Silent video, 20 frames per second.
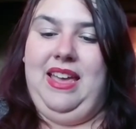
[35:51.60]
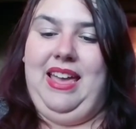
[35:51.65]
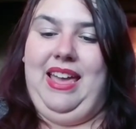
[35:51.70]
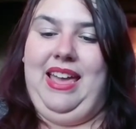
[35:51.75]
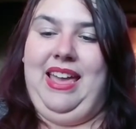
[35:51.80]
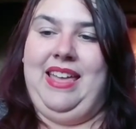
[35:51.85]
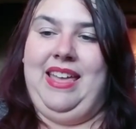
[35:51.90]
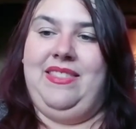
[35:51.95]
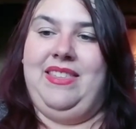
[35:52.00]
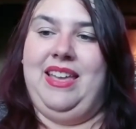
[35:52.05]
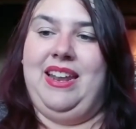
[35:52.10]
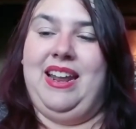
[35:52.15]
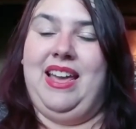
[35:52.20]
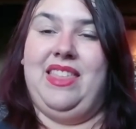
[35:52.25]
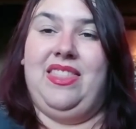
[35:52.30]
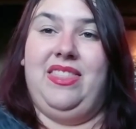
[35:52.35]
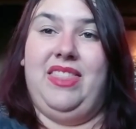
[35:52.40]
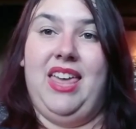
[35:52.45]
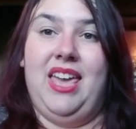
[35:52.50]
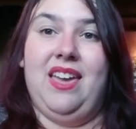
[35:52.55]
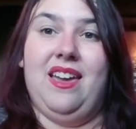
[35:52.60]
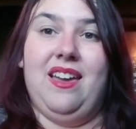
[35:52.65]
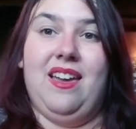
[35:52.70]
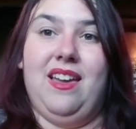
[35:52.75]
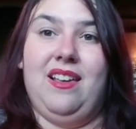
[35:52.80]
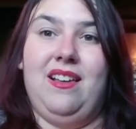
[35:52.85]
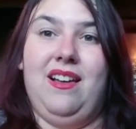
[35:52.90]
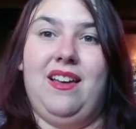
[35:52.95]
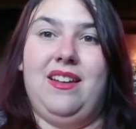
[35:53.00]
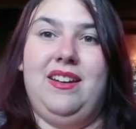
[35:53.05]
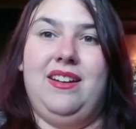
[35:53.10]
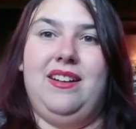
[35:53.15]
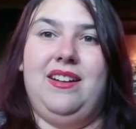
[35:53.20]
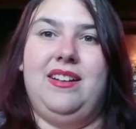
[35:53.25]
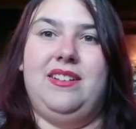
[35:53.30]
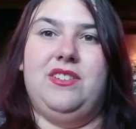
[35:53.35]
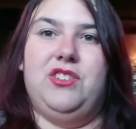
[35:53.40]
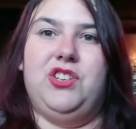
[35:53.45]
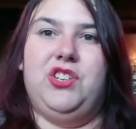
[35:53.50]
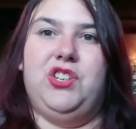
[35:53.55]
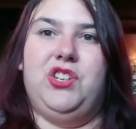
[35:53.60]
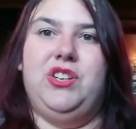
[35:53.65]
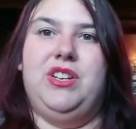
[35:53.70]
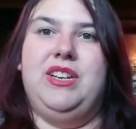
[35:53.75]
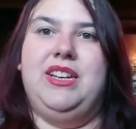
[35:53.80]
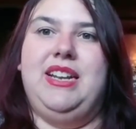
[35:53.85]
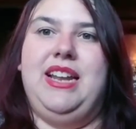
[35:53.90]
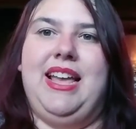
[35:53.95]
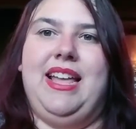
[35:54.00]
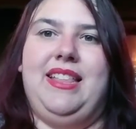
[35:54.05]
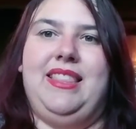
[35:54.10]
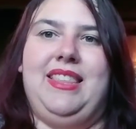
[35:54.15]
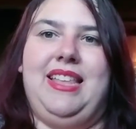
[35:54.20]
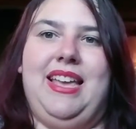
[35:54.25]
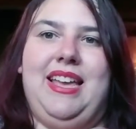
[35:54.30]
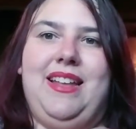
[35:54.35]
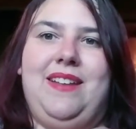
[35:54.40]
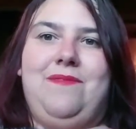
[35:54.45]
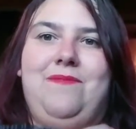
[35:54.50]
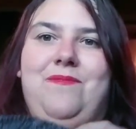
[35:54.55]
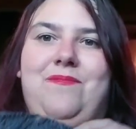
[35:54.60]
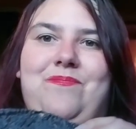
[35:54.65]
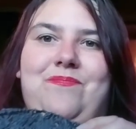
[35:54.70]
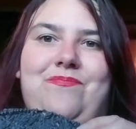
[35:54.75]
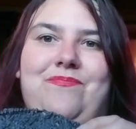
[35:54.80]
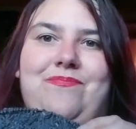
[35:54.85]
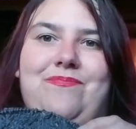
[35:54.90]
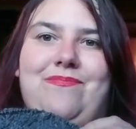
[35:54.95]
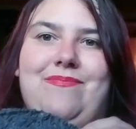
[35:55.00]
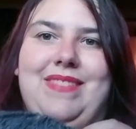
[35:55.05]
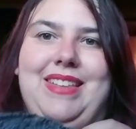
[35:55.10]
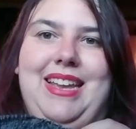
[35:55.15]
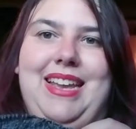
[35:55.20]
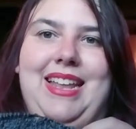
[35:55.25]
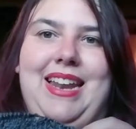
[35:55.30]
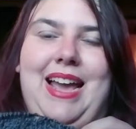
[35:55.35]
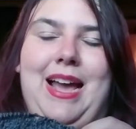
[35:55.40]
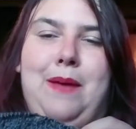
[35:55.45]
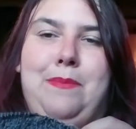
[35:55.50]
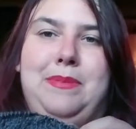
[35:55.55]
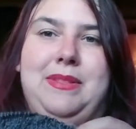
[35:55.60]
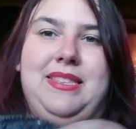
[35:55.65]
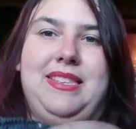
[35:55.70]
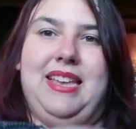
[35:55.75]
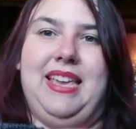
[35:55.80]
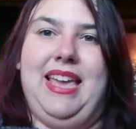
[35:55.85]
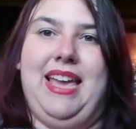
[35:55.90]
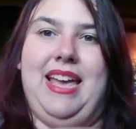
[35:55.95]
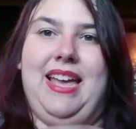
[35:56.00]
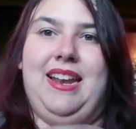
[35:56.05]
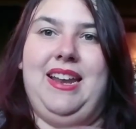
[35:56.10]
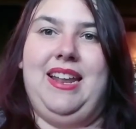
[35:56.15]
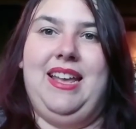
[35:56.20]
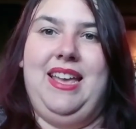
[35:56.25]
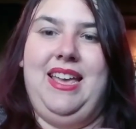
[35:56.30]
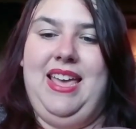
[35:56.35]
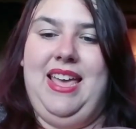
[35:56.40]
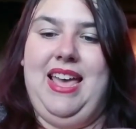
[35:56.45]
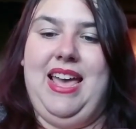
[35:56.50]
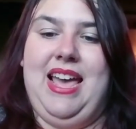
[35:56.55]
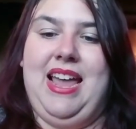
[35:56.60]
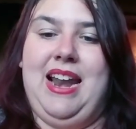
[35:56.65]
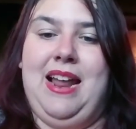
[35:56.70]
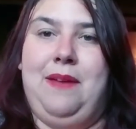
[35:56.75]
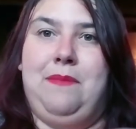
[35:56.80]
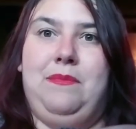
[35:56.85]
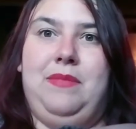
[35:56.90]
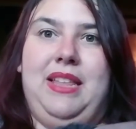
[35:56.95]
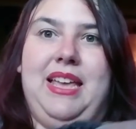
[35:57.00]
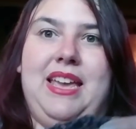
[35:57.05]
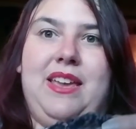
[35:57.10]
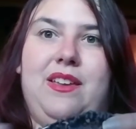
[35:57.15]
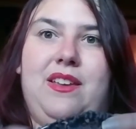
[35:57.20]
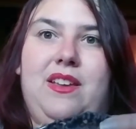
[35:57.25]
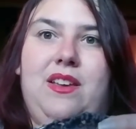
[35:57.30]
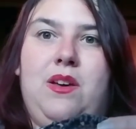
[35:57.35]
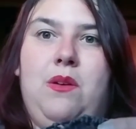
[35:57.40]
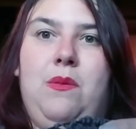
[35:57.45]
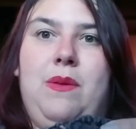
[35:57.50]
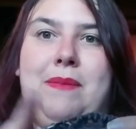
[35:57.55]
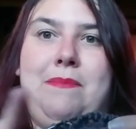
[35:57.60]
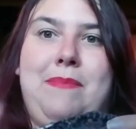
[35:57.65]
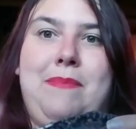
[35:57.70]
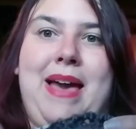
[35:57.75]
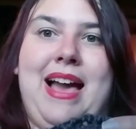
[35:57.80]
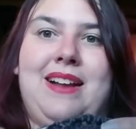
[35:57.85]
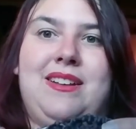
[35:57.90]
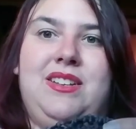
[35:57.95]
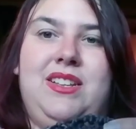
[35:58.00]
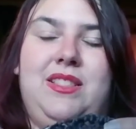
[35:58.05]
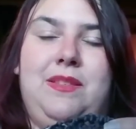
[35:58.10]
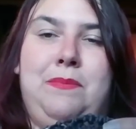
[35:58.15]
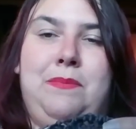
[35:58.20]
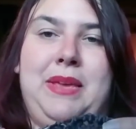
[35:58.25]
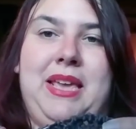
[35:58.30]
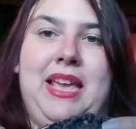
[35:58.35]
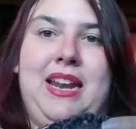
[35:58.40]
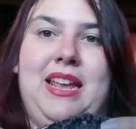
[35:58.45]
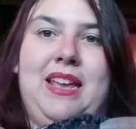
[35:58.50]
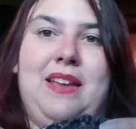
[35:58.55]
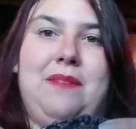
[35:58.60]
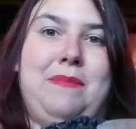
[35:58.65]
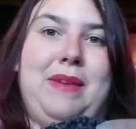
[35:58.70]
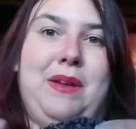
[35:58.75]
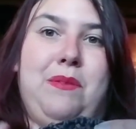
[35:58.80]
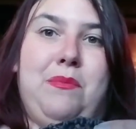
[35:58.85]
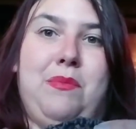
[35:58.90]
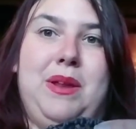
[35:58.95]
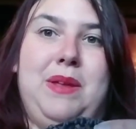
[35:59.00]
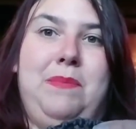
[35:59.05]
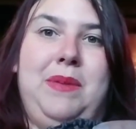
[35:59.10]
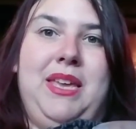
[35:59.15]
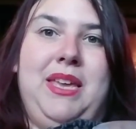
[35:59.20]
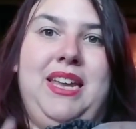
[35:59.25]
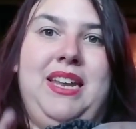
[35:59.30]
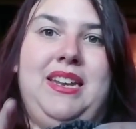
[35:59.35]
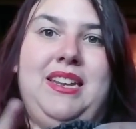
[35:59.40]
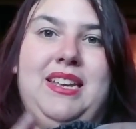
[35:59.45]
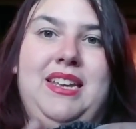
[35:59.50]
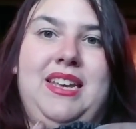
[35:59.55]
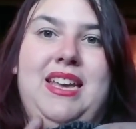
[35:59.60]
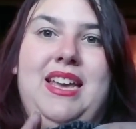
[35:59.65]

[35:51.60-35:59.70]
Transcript: And then I think I got it understood, and then it happens again. And I'm like going back to the beginning of my repeat,